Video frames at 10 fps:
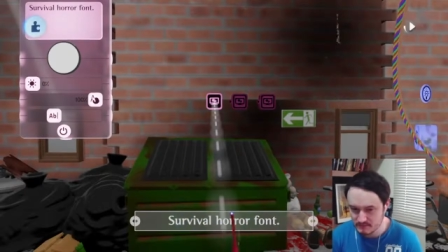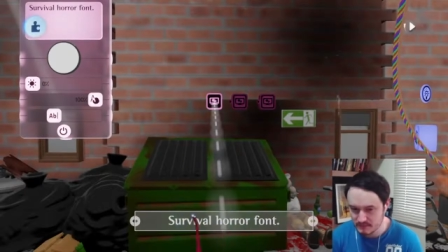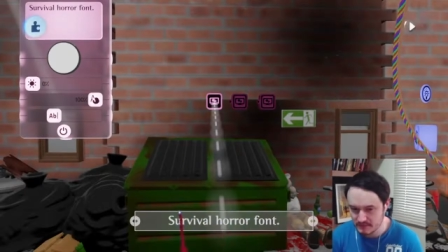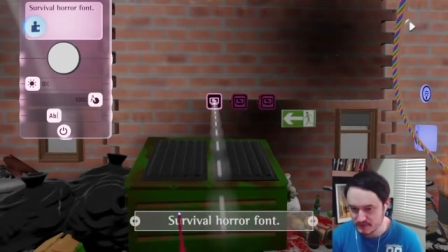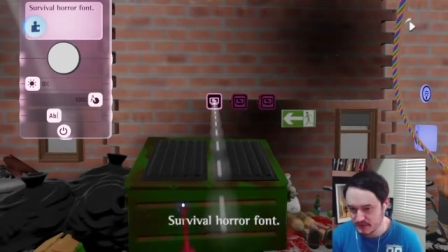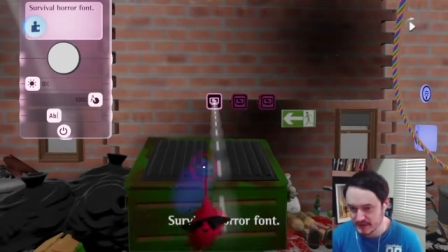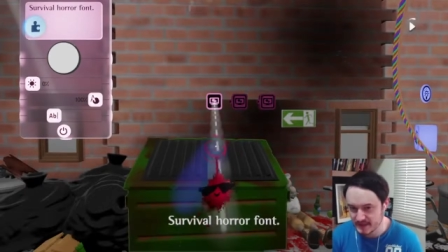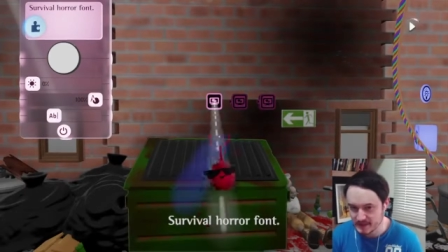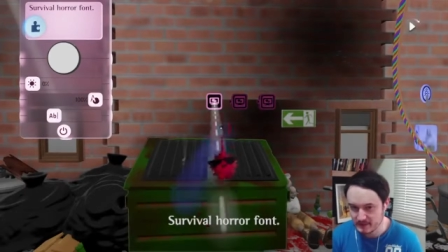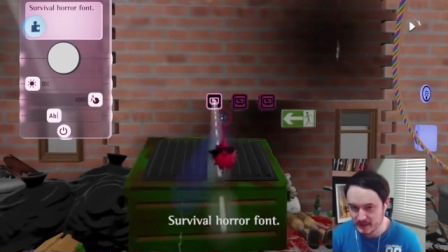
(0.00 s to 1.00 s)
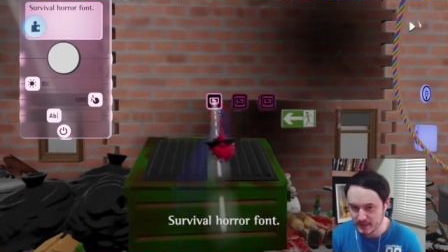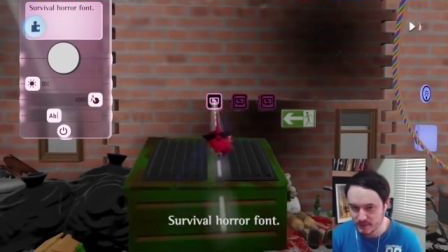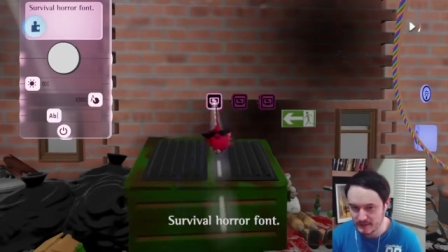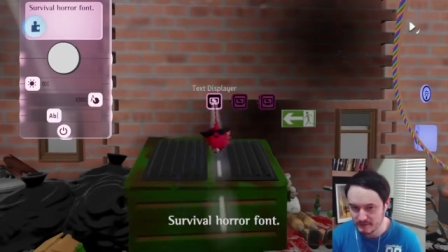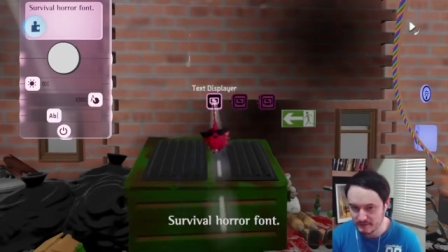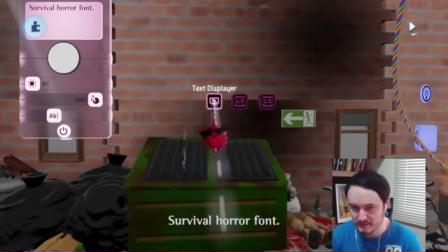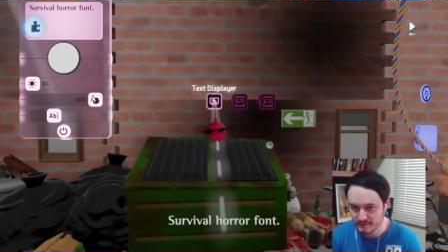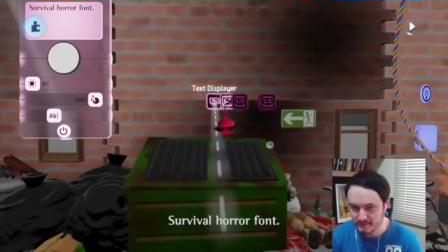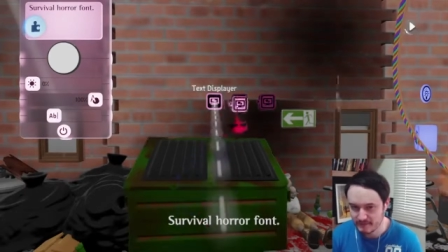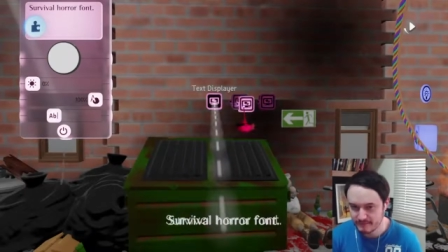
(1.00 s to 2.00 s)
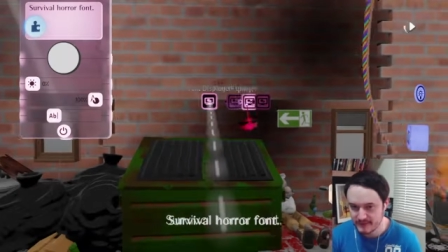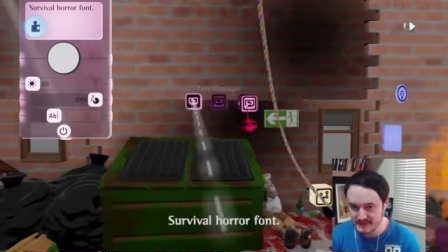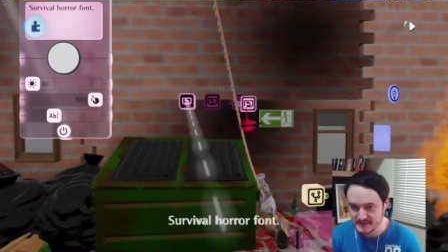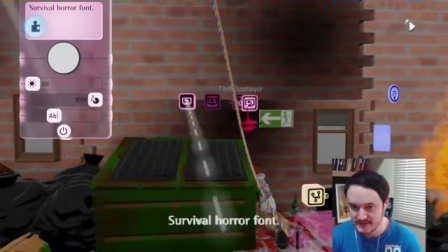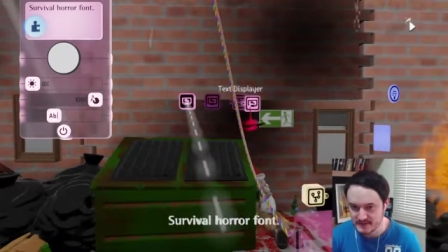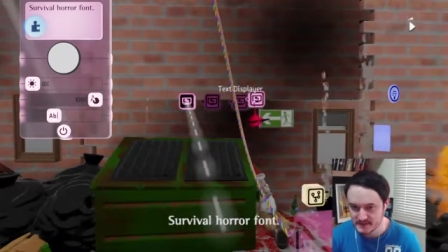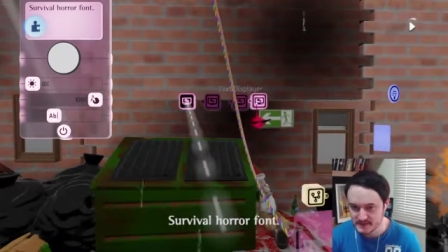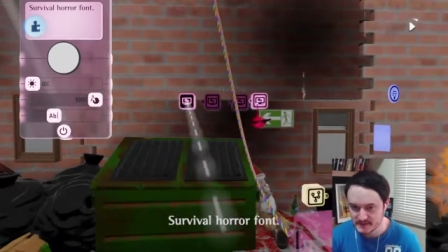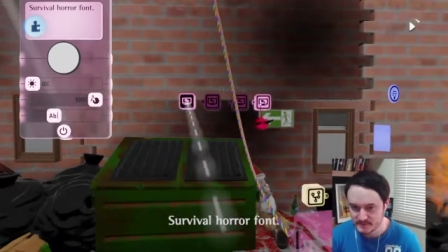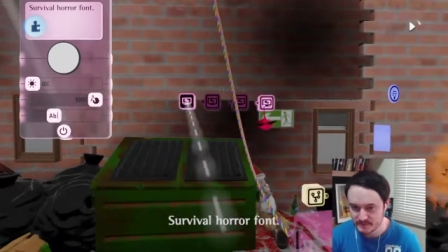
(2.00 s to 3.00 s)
I feel like a little bit of fanciness.